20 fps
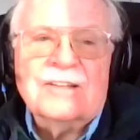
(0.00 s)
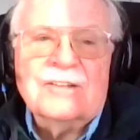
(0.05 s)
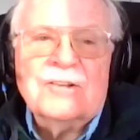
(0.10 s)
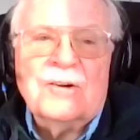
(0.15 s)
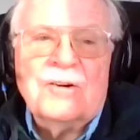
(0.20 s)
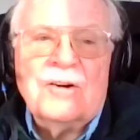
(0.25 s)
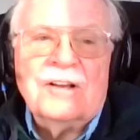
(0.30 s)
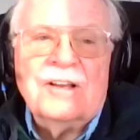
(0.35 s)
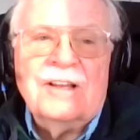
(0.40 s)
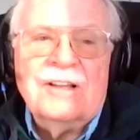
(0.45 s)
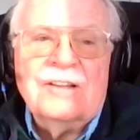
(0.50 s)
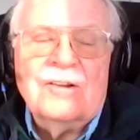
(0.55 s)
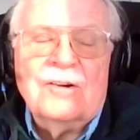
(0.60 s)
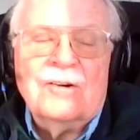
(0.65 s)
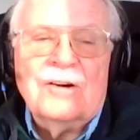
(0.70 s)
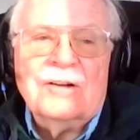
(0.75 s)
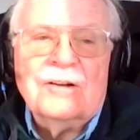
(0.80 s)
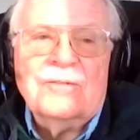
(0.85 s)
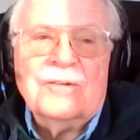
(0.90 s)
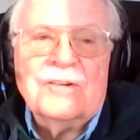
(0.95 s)
talking
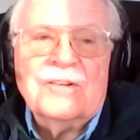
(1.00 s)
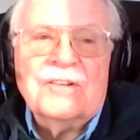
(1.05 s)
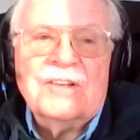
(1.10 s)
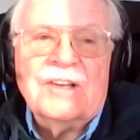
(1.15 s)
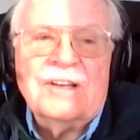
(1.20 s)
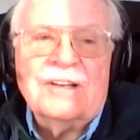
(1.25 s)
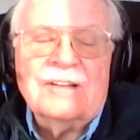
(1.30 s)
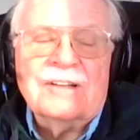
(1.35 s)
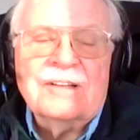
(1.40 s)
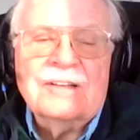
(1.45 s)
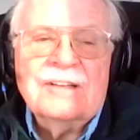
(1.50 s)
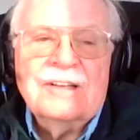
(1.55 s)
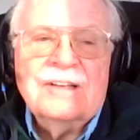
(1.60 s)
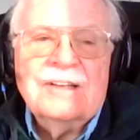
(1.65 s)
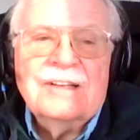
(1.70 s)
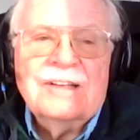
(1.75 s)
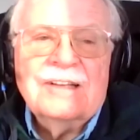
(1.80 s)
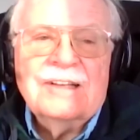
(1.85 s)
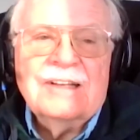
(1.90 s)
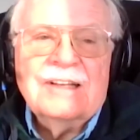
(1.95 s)
dog for sale.
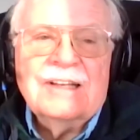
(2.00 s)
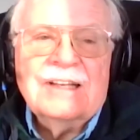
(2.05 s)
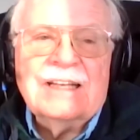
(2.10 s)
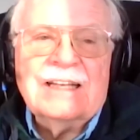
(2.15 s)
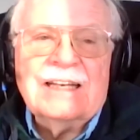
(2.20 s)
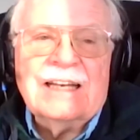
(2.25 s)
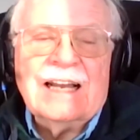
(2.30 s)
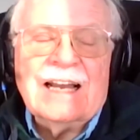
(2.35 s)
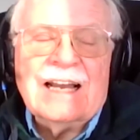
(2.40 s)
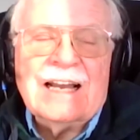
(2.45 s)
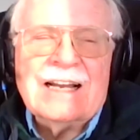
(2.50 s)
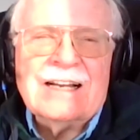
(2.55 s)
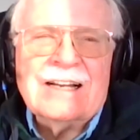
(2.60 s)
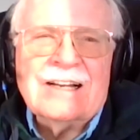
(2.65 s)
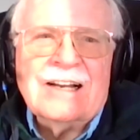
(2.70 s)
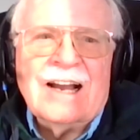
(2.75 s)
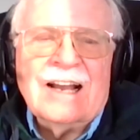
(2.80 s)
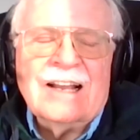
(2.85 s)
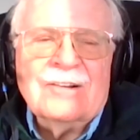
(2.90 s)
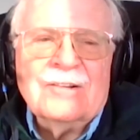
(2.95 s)
And the
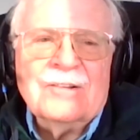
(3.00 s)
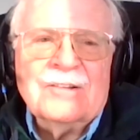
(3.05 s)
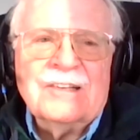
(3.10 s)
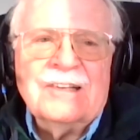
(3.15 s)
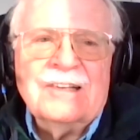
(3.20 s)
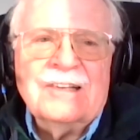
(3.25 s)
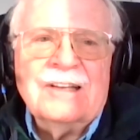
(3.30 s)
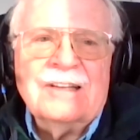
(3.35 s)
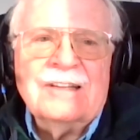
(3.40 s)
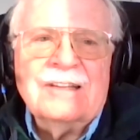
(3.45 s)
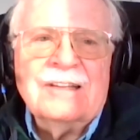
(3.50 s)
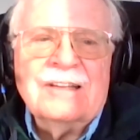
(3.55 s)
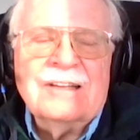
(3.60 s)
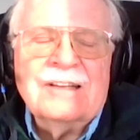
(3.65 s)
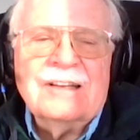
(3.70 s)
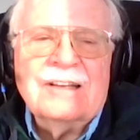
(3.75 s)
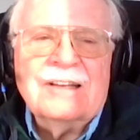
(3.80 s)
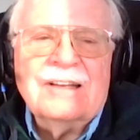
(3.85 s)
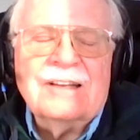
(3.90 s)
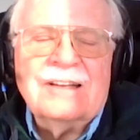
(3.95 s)
guy goes in
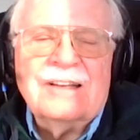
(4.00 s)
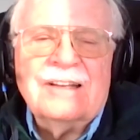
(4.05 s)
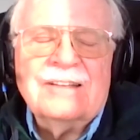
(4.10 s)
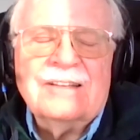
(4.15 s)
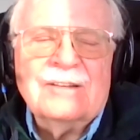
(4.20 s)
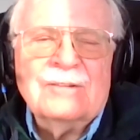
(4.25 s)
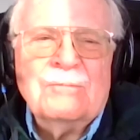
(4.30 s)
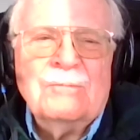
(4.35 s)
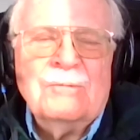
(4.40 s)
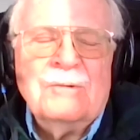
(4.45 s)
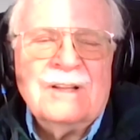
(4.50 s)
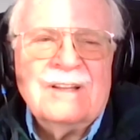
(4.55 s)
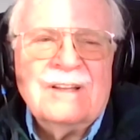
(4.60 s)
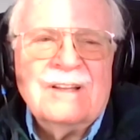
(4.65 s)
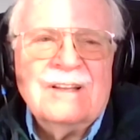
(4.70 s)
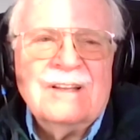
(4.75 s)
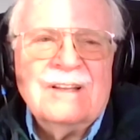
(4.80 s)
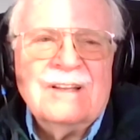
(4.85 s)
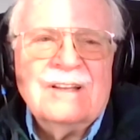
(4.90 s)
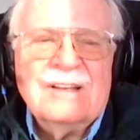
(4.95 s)
and he says, "What?
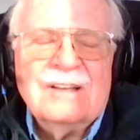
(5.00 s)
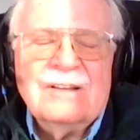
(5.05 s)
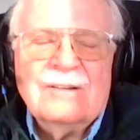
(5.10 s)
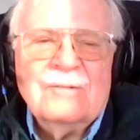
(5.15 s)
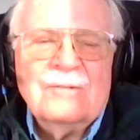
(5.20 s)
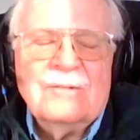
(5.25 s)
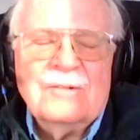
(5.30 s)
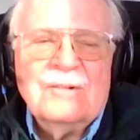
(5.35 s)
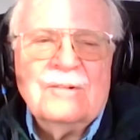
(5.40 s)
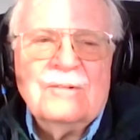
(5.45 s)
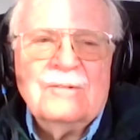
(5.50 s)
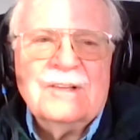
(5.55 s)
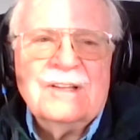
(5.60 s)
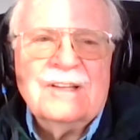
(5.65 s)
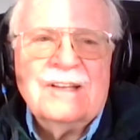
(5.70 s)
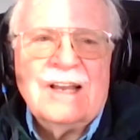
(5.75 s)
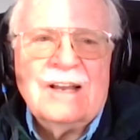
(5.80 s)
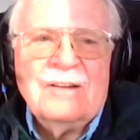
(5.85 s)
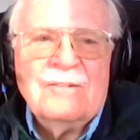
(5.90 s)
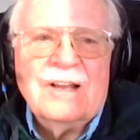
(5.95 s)
What do
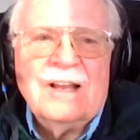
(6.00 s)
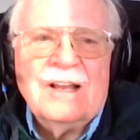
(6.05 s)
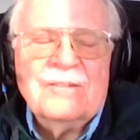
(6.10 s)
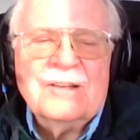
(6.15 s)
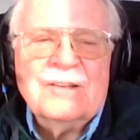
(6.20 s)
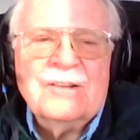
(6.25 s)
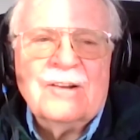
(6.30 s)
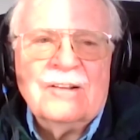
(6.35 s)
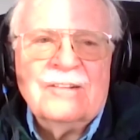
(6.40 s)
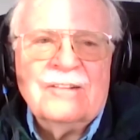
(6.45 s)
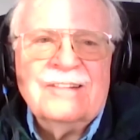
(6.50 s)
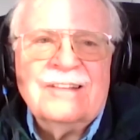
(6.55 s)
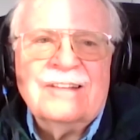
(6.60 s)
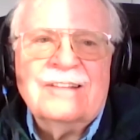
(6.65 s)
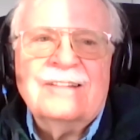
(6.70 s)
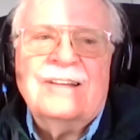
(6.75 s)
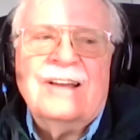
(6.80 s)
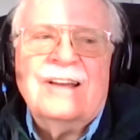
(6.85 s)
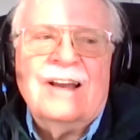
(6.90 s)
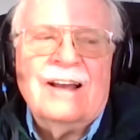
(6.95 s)
you have a talking?" He
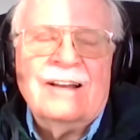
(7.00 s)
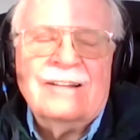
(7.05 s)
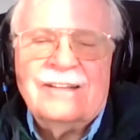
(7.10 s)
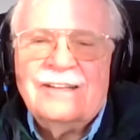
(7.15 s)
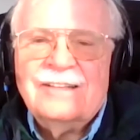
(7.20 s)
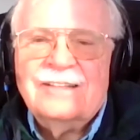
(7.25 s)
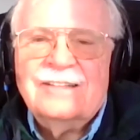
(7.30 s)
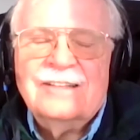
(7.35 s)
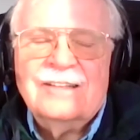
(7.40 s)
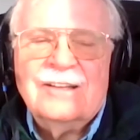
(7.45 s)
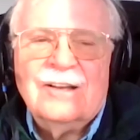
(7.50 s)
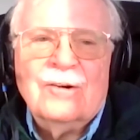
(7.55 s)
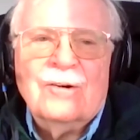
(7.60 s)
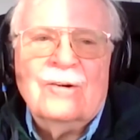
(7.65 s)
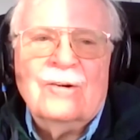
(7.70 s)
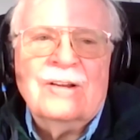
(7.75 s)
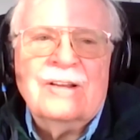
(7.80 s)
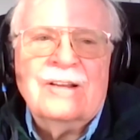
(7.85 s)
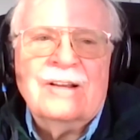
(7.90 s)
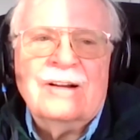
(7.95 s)
says, "Yeah, he's in the
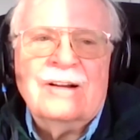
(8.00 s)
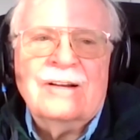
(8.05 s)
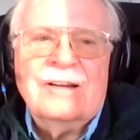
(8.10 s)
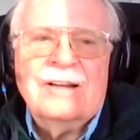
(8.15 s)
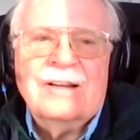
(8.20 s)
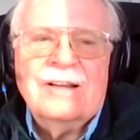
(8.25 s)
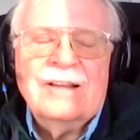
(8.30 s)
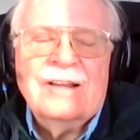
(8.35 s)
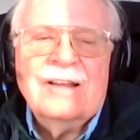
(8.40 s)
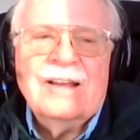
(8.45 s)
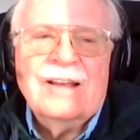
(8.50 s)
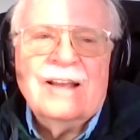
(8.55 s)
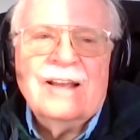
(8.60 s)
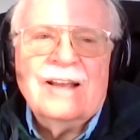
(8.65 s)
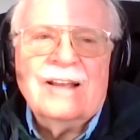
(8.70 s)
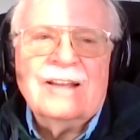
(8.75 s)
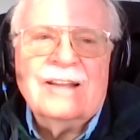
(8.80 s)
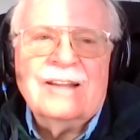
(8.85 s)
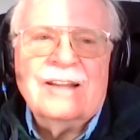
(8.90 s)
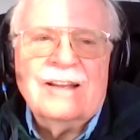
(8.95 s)
courtyard."
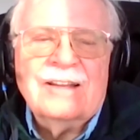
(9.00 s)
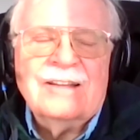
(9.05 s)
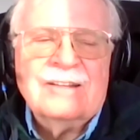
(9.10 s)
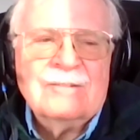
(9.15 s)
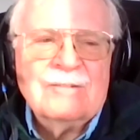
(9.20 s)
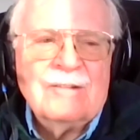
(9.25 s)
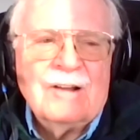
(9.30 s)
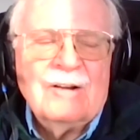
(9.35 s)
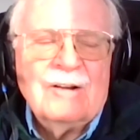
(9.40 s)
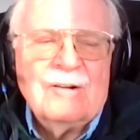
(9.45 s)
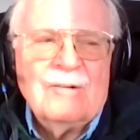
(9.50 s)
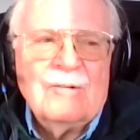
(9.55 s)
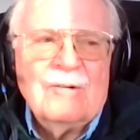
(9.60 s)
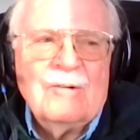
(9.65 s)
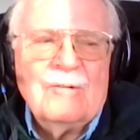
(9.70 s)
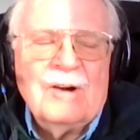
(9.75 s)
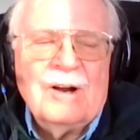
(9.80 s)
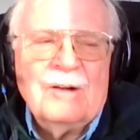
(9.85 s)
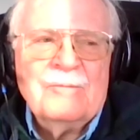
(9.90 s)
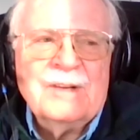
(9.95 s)
And he says, "Oh,
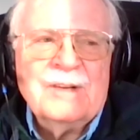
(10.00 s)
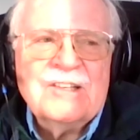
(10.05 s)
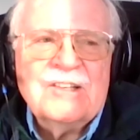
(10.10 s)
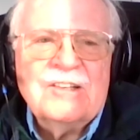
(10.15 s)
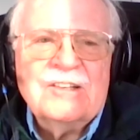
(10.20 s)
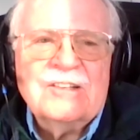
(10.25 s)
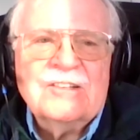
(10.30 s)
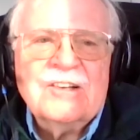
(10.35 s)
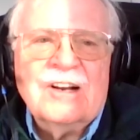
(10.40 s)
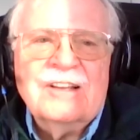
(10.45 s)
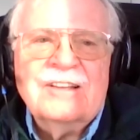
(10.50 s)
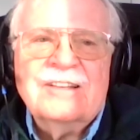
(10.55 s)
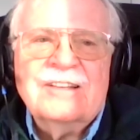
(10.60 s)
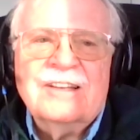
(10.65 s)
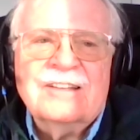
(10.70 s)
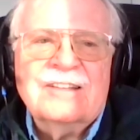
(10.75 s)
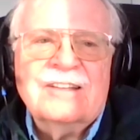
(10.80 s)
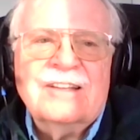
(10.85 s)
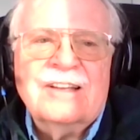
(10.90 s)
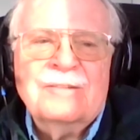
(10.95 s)
how much are you trying?" He
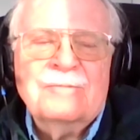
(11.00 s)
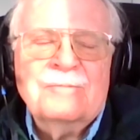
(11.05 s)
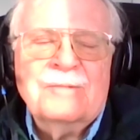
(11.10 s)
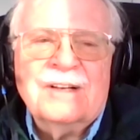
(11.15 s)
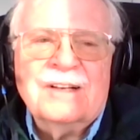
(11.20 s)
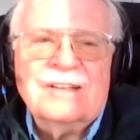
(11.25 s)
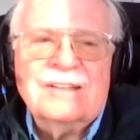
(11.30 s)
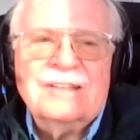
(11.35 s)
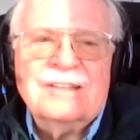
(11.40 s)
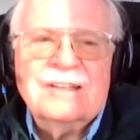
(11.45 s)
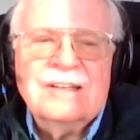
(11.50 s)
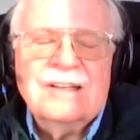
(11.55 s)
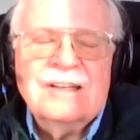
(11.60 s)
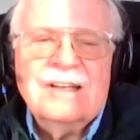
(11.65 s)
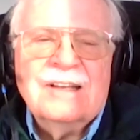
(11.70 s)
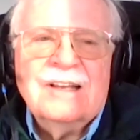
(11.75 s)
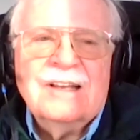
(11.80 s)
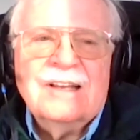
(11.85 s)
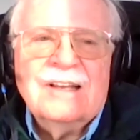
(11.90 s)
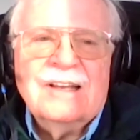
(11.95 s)
says, $10.
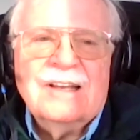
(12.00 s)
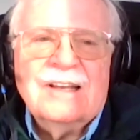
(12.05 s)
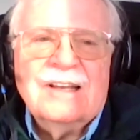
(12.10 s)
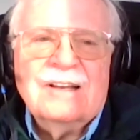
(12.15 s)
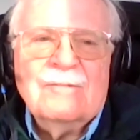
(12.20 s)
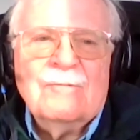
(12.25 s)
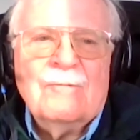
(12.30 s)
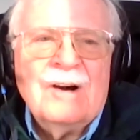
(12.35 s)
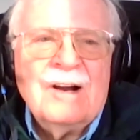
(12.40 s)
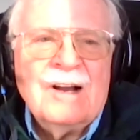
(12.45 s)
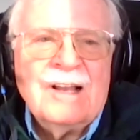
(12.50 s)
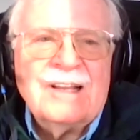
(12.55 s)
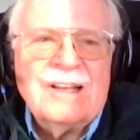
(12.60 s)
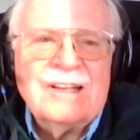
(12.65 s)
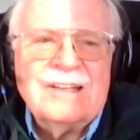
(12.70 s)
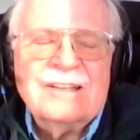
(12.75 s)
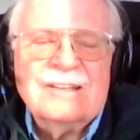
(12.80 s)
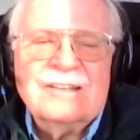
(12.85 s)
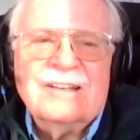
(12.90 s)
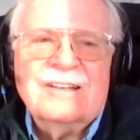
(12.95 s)
"Why?" He
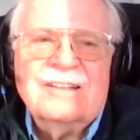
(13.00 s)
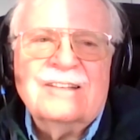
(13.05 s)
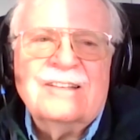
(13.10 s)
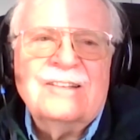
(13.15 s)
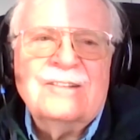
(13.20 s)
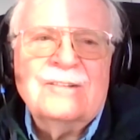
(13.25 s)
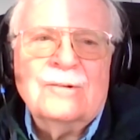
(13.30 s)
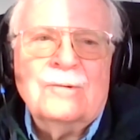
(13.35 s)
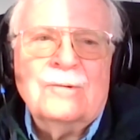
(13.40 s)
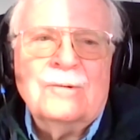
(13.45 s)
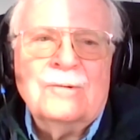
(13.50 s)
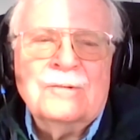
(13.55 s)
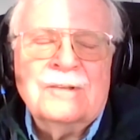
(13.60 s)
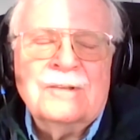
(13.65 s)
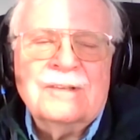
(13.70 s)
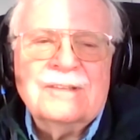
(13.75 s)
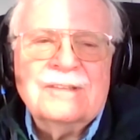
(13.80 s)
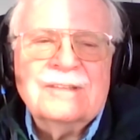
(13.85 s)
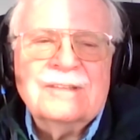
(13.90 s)
says, "Because he's old."